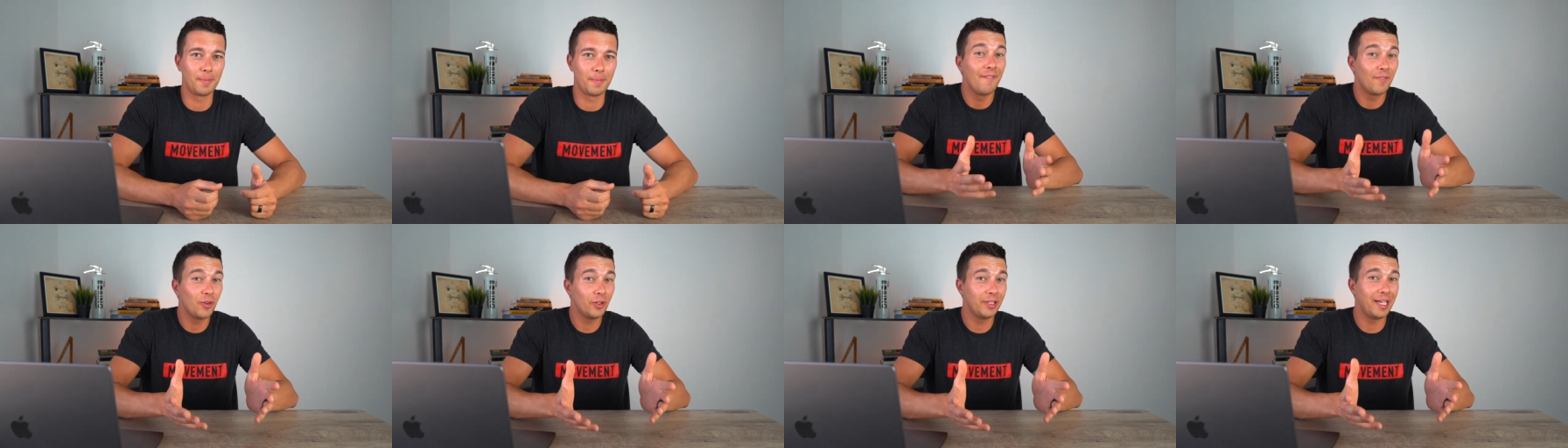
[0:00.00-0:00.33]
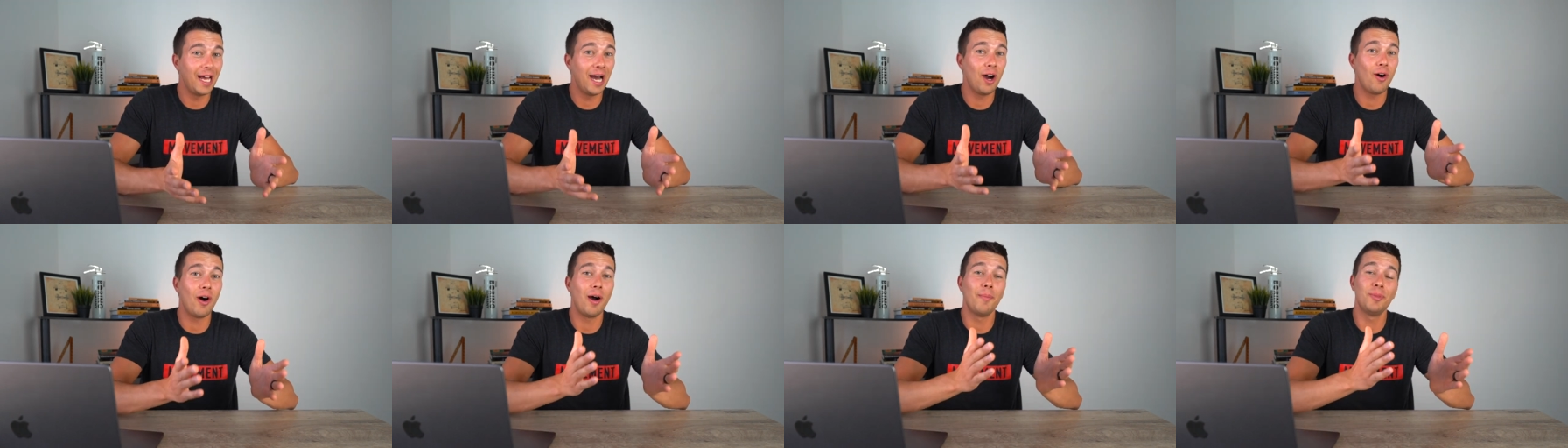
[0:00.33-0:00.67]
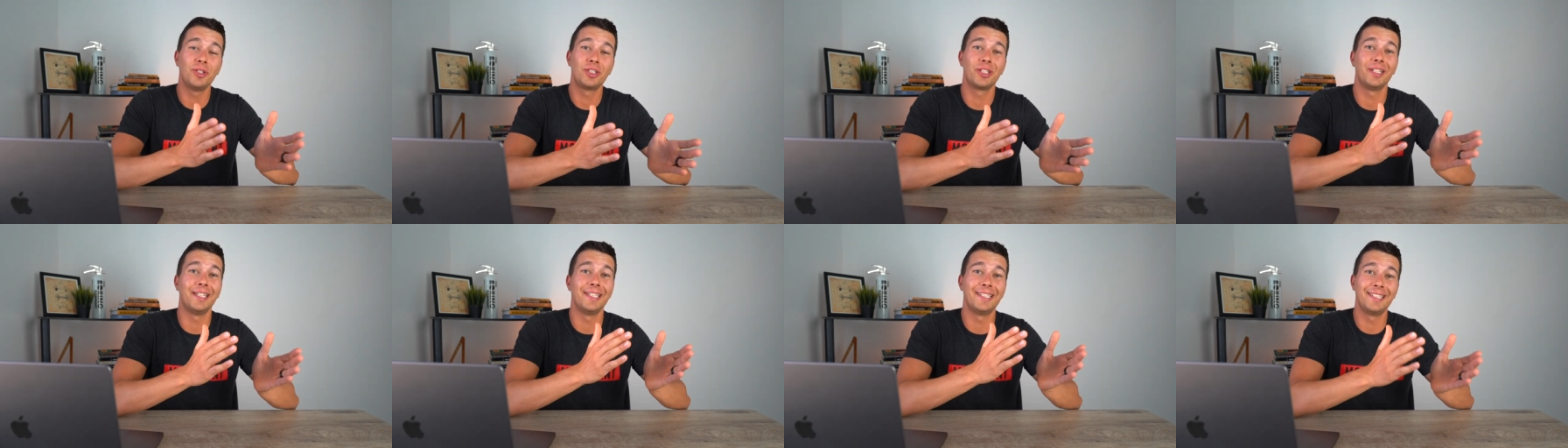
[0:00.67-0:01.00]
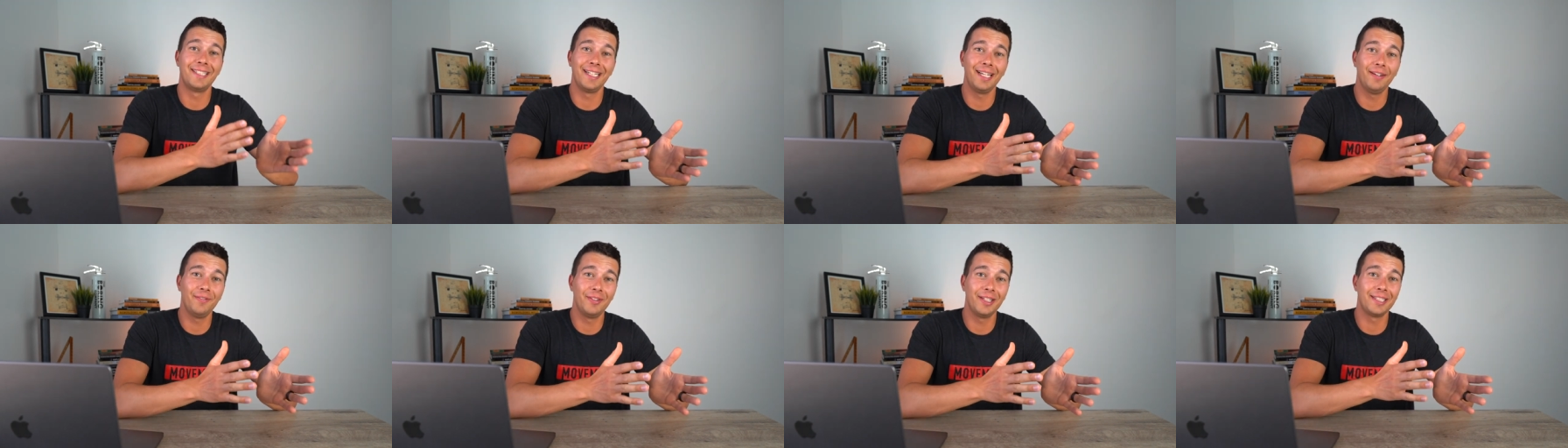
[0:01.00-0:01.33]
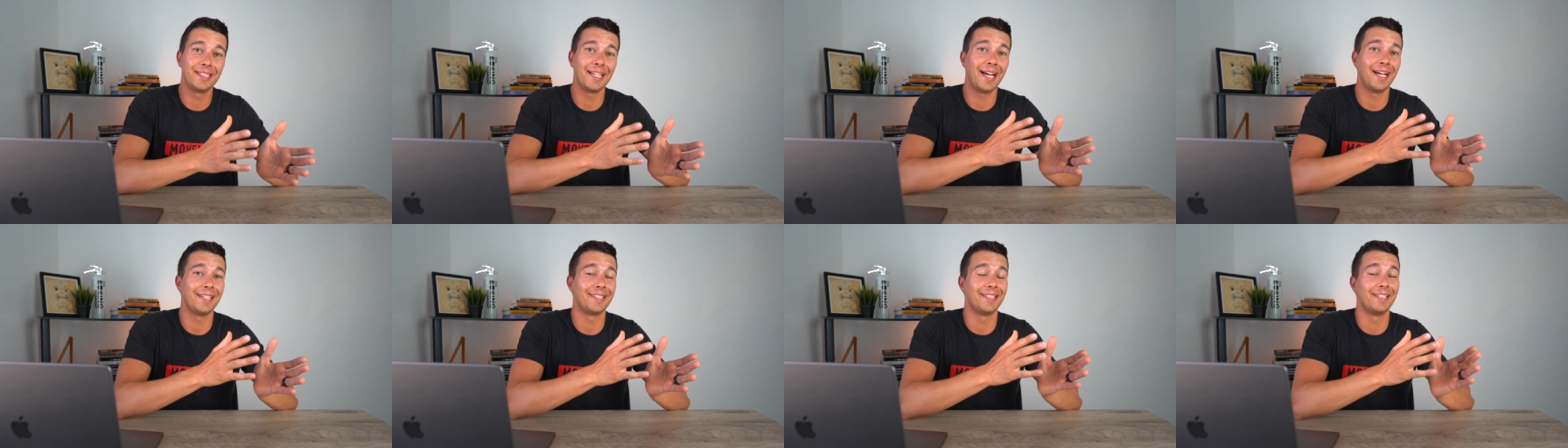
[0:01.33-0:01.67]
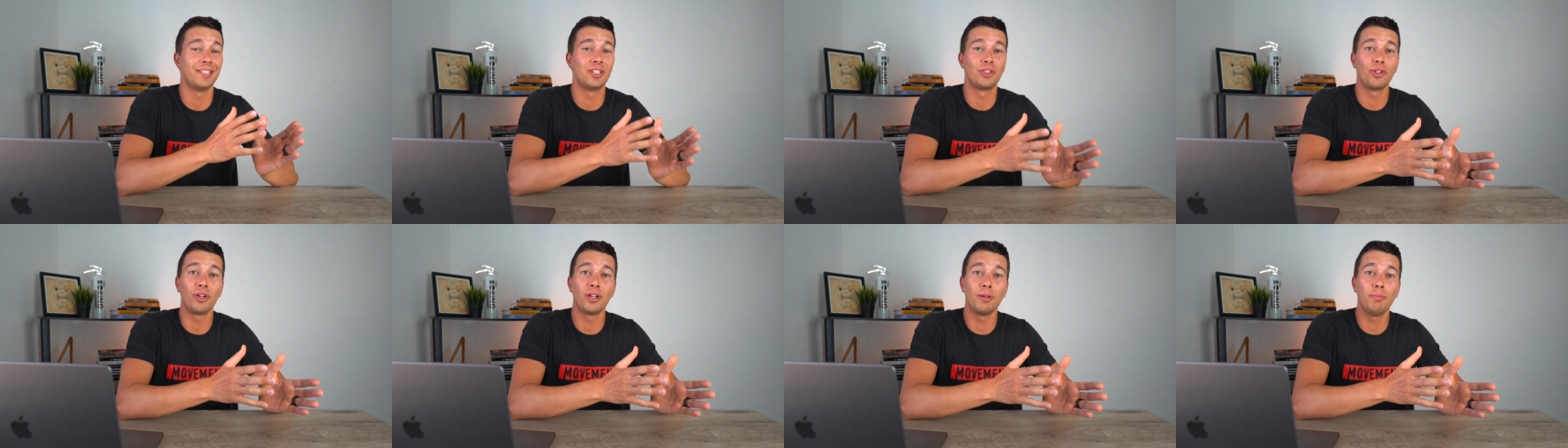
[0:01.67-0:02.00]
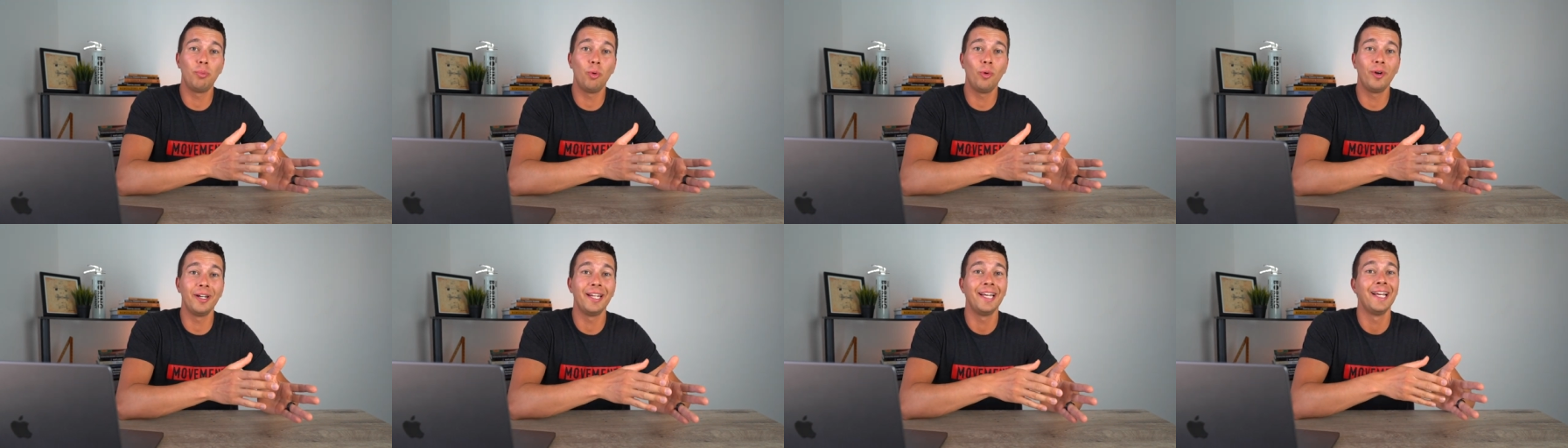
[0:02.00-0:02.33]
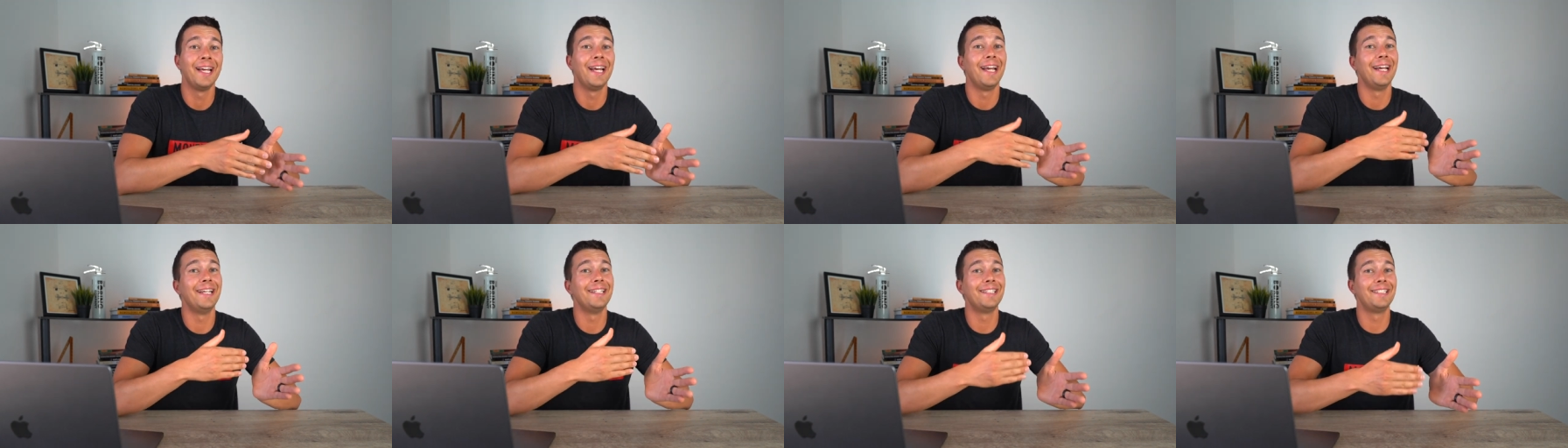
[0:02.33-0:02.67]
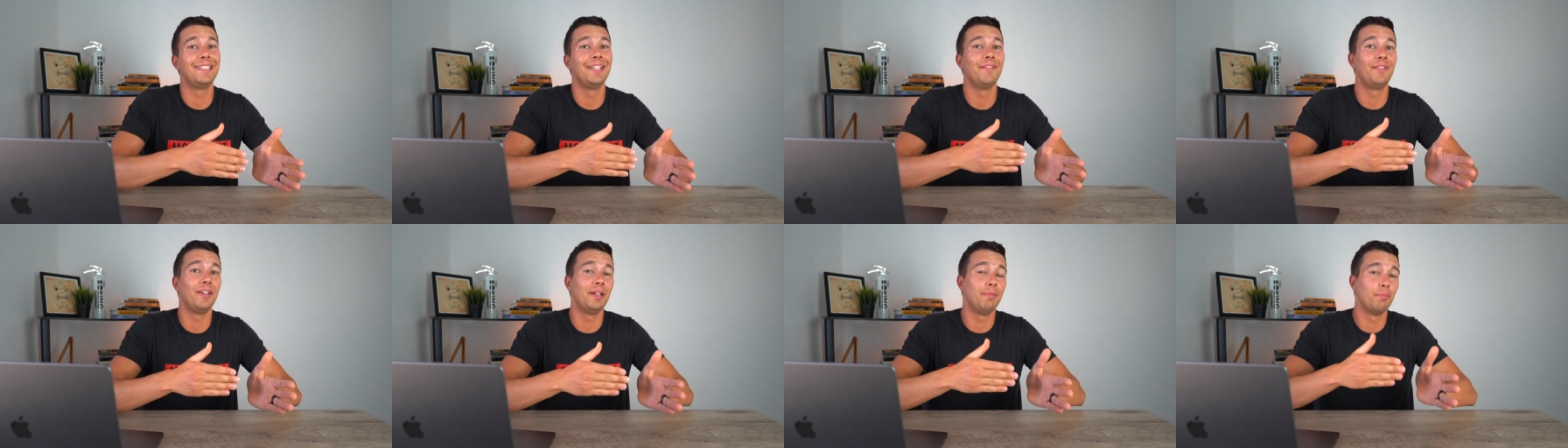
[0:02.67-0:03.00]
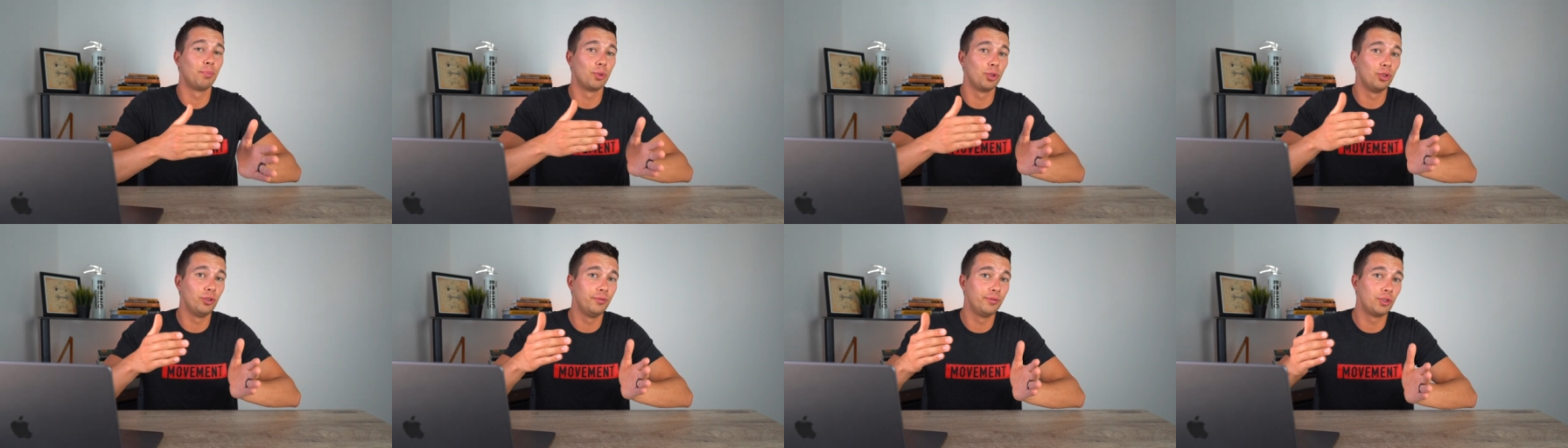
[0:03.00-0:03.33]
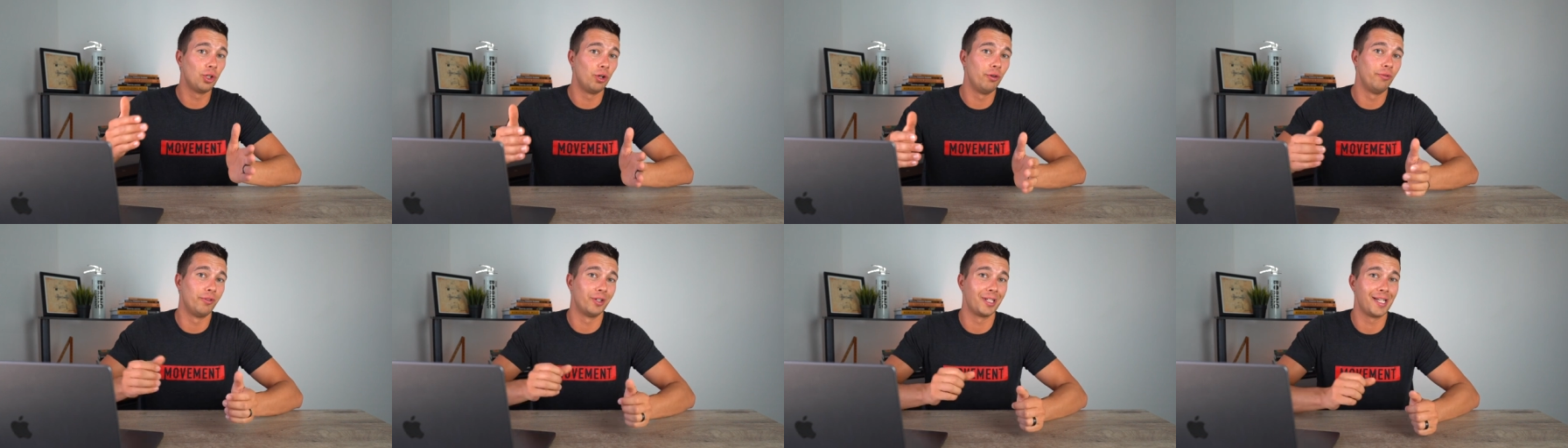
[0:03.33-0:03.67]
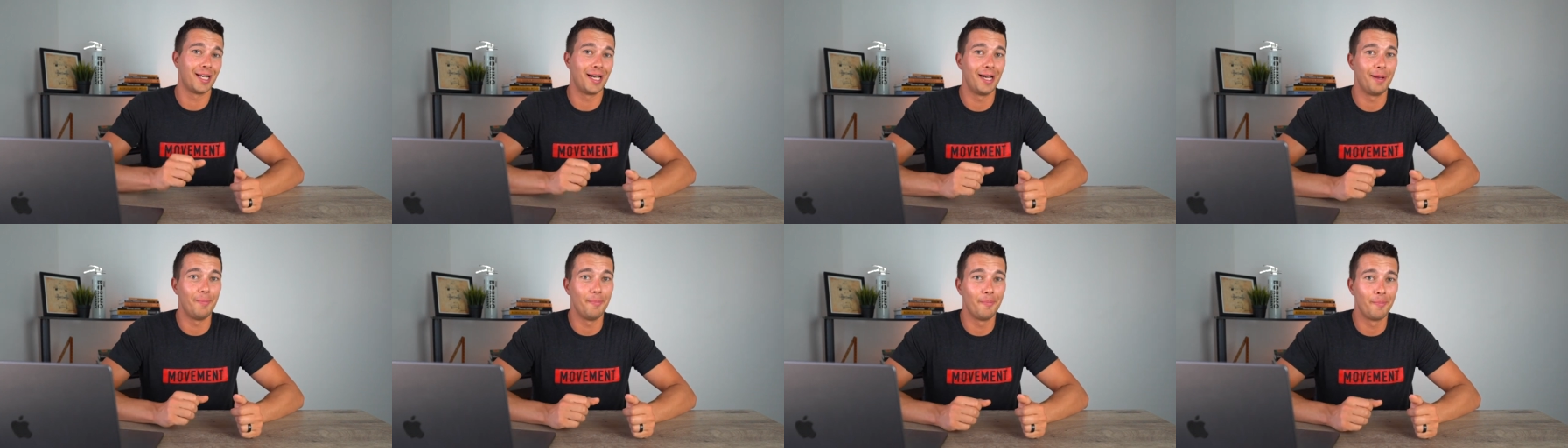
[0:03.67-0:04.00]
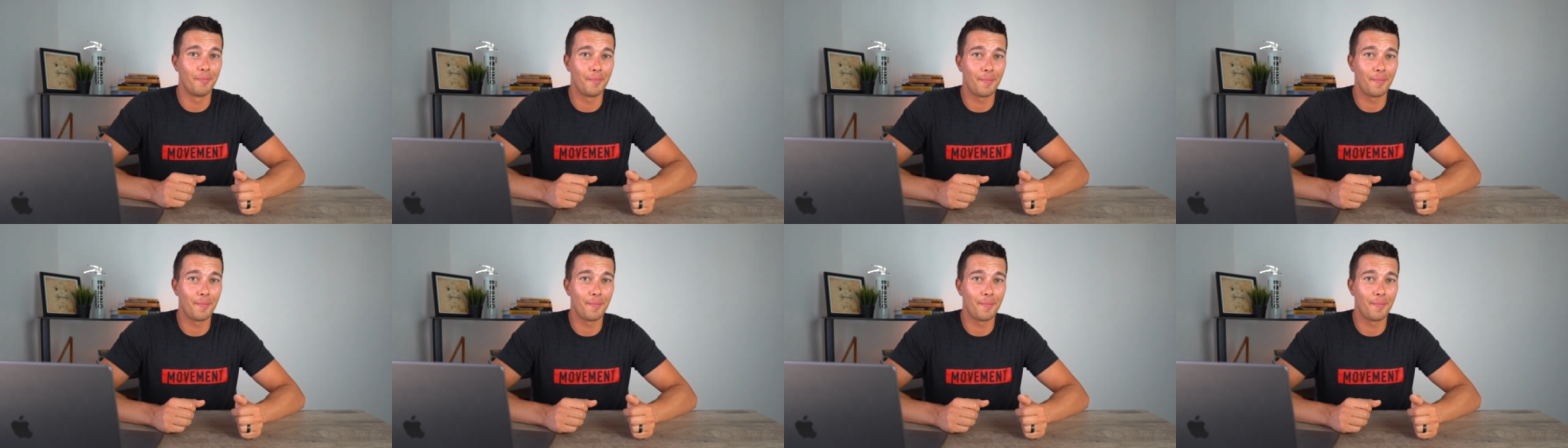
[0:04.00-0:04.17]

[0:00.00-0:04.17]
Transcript: For now, I'm just gonna save this as a starting point and see if it improves over time.